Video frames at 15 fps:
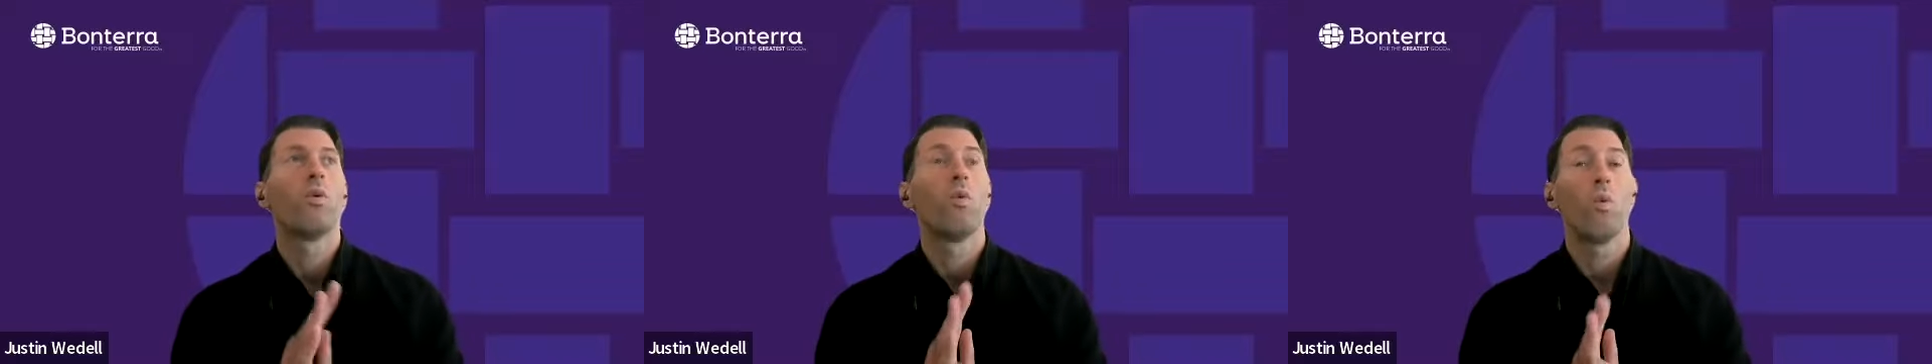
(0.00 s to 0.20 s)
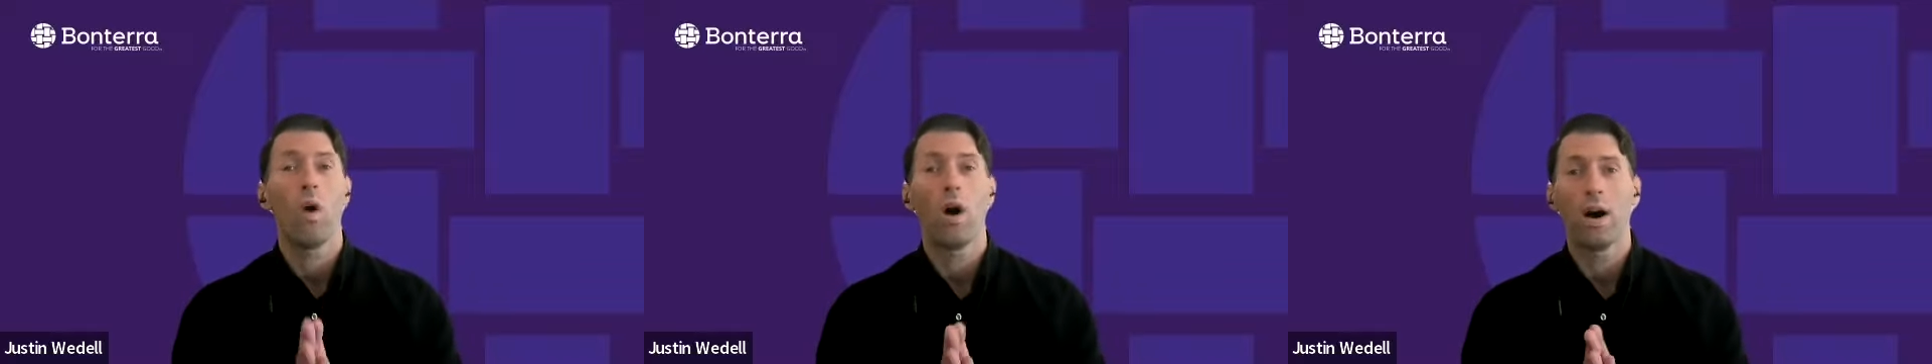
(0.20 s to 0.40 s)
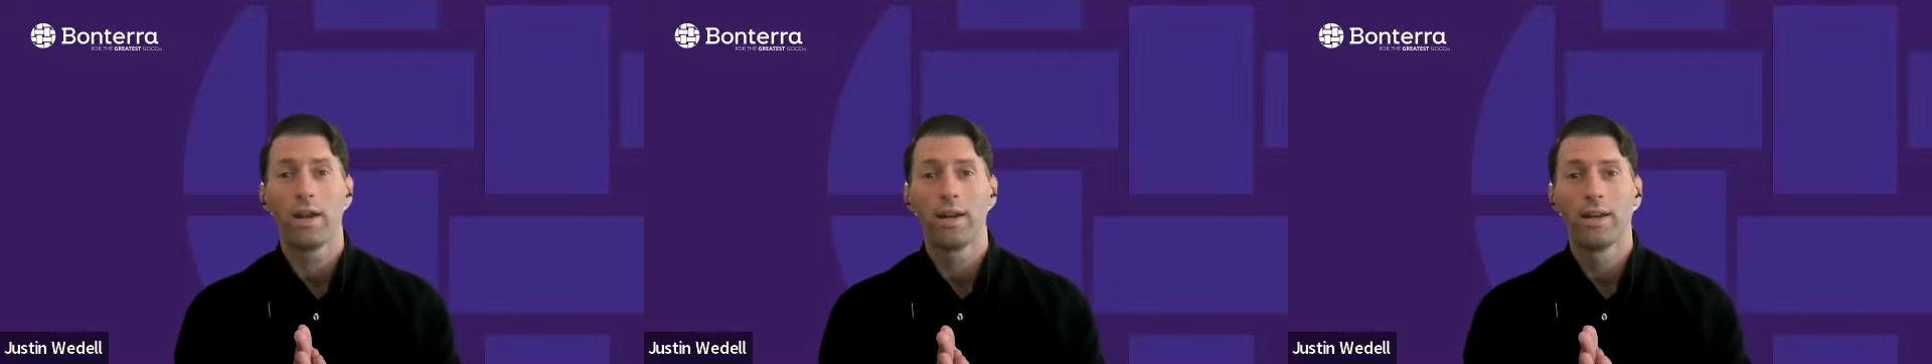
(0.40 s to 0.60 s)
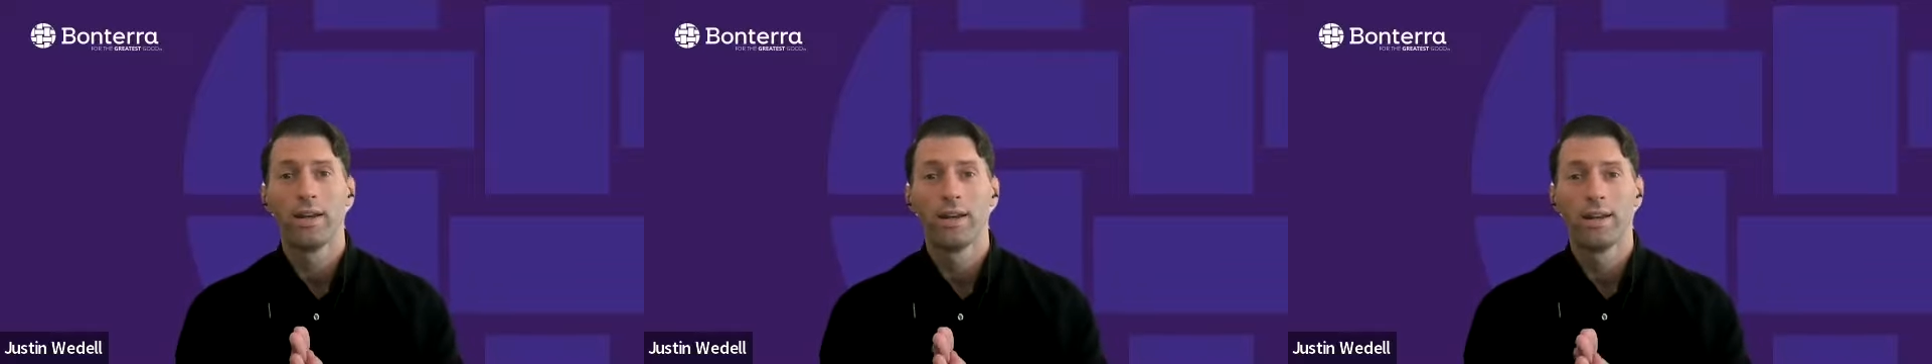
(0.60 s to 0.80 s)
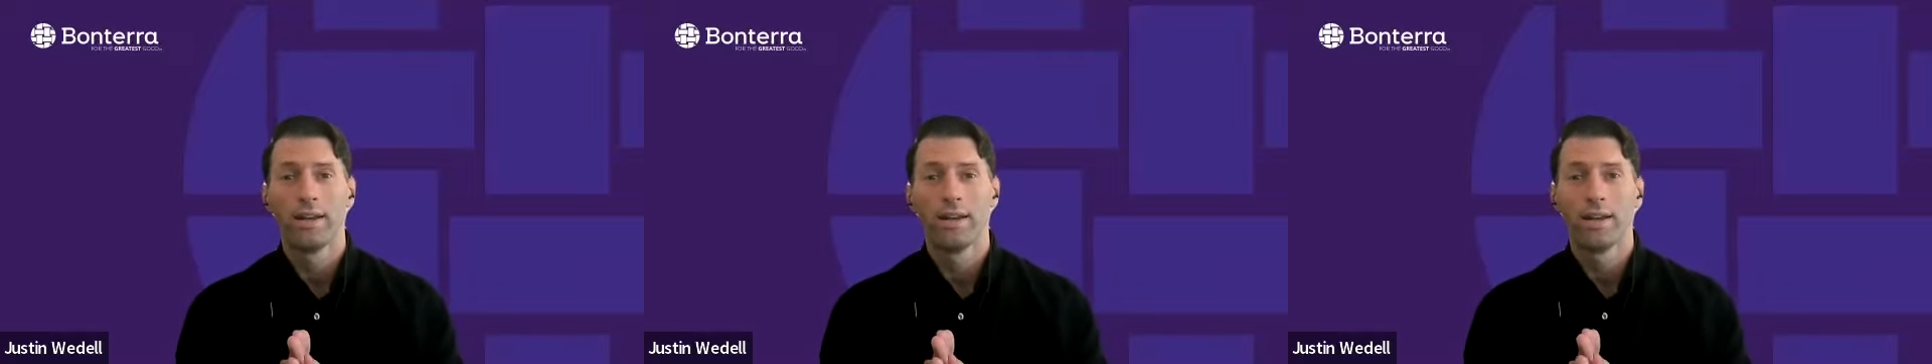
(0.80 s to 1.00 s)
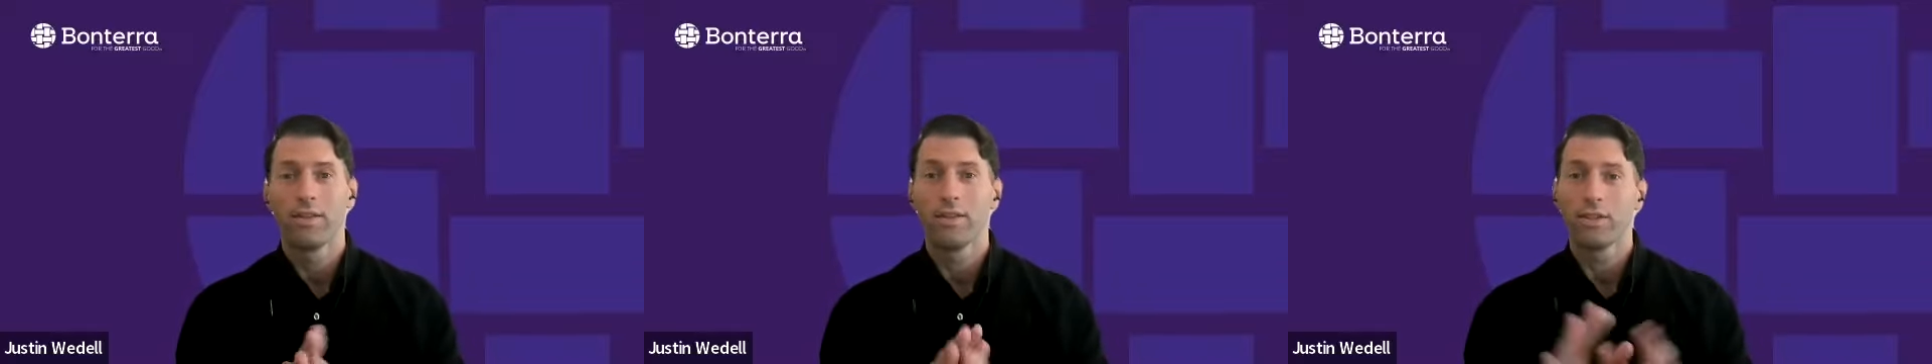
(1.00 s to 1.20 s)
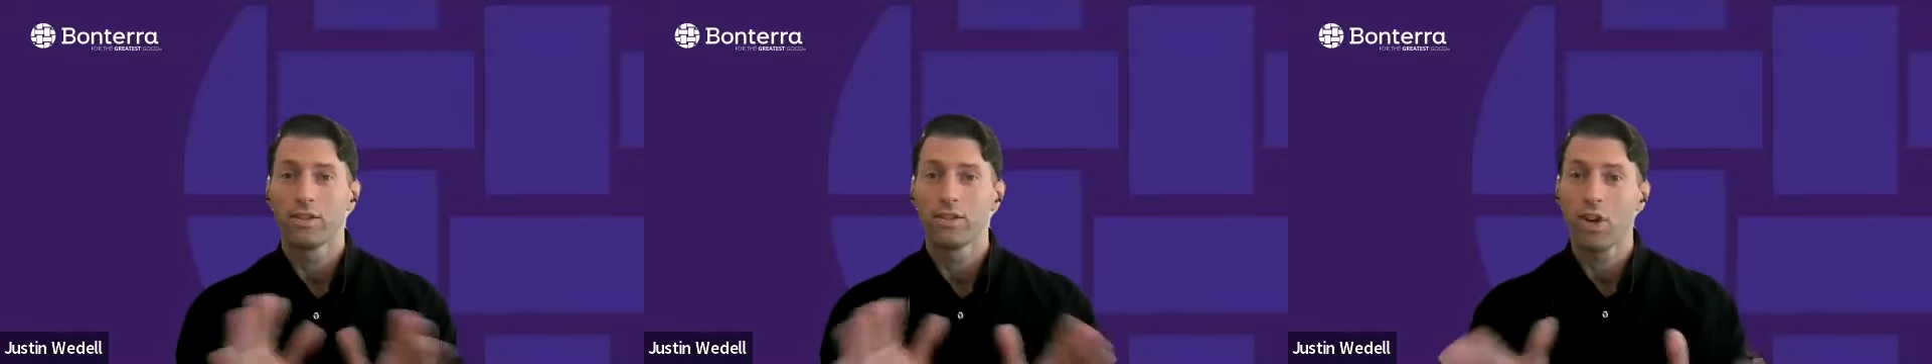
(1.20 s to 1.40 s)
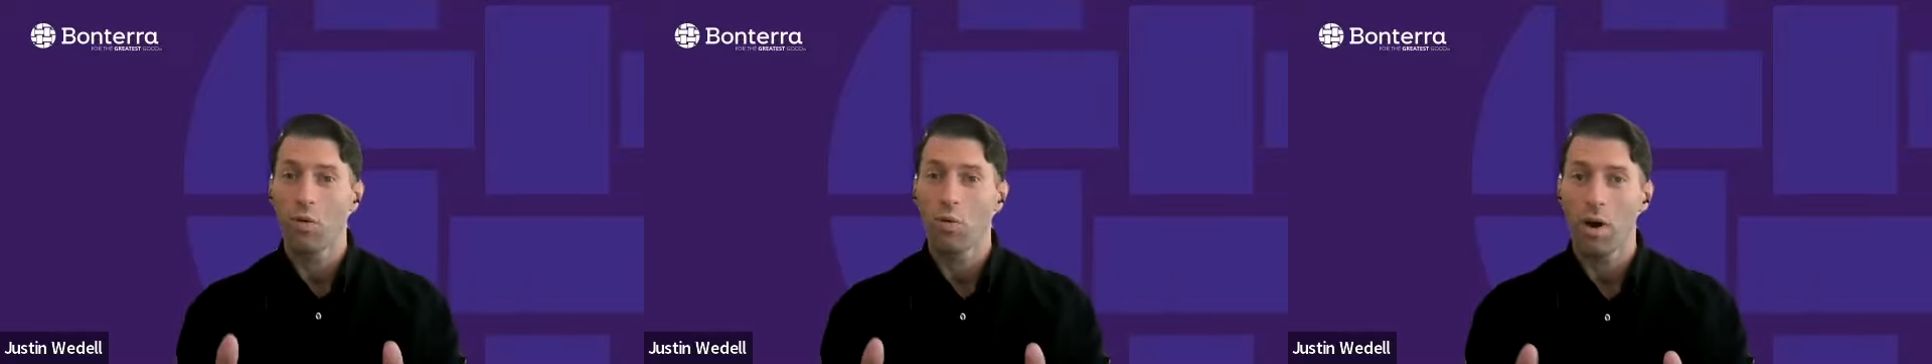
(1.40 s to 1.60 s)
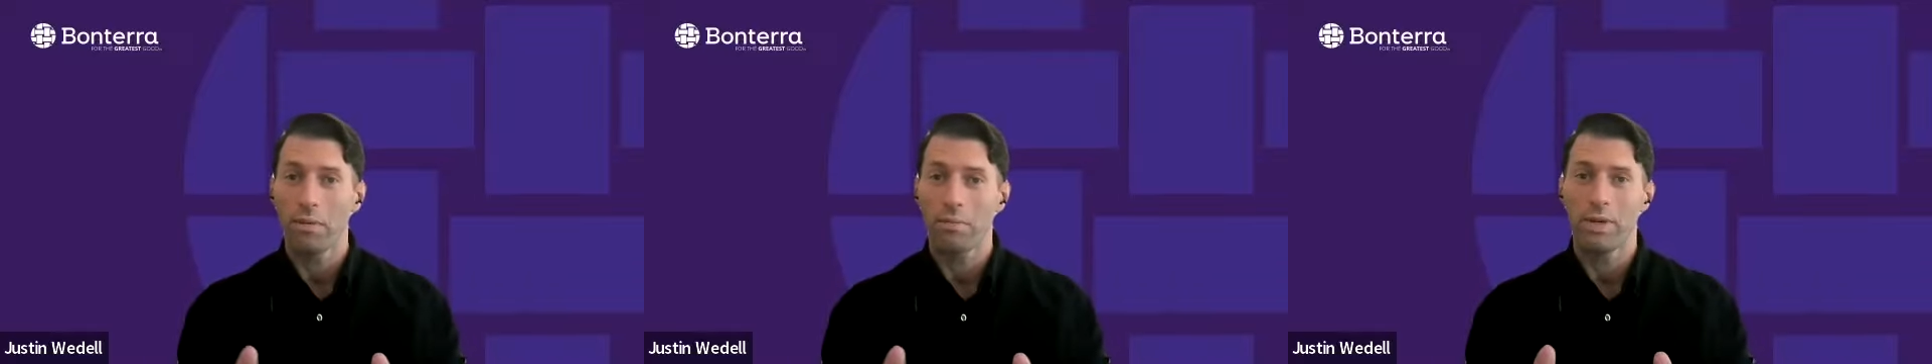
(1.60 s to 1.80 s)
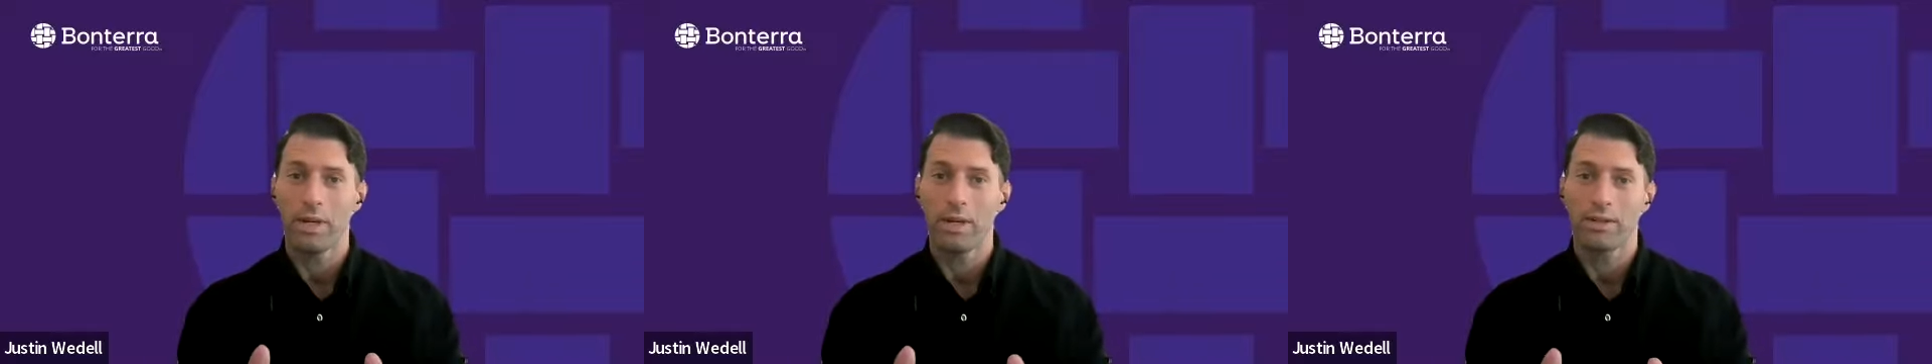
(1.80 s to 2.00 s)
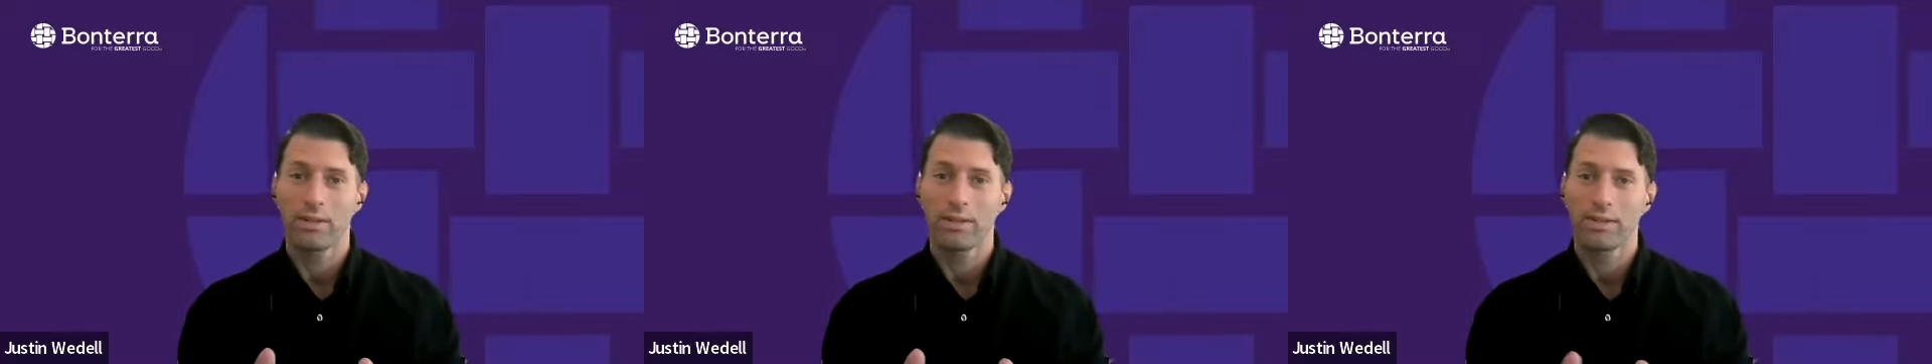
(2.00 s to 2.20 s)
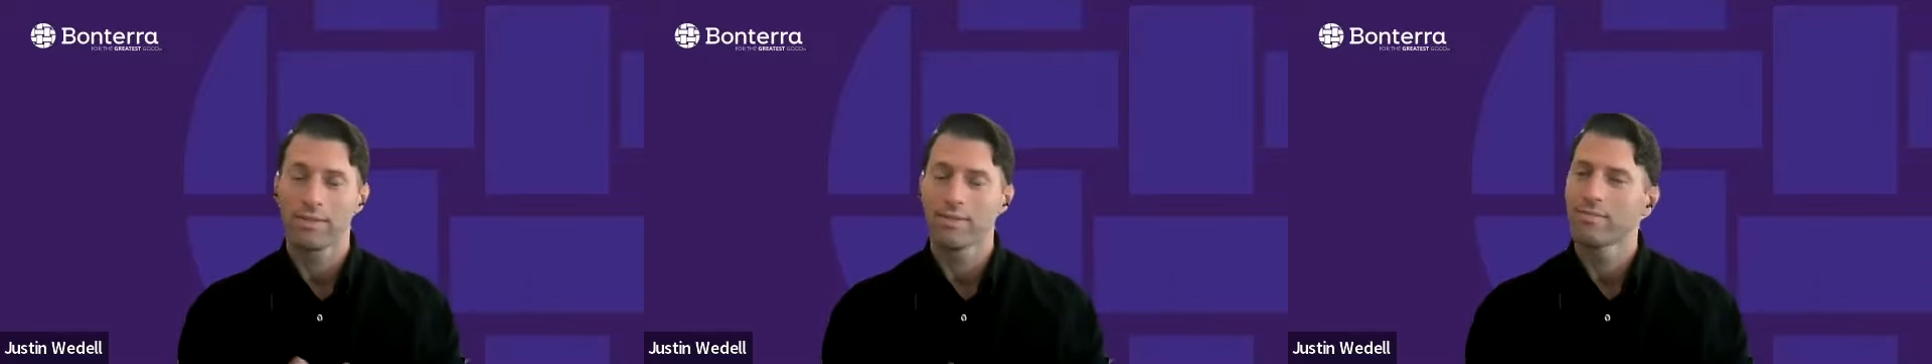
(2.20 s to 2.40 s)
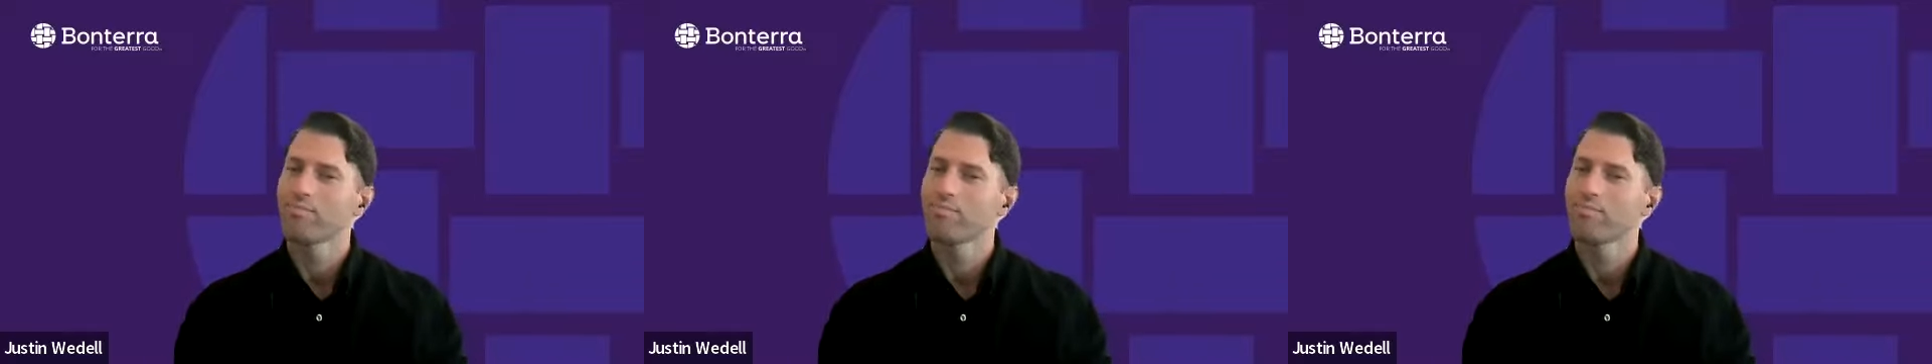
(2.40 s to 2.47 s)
1, the so what piece.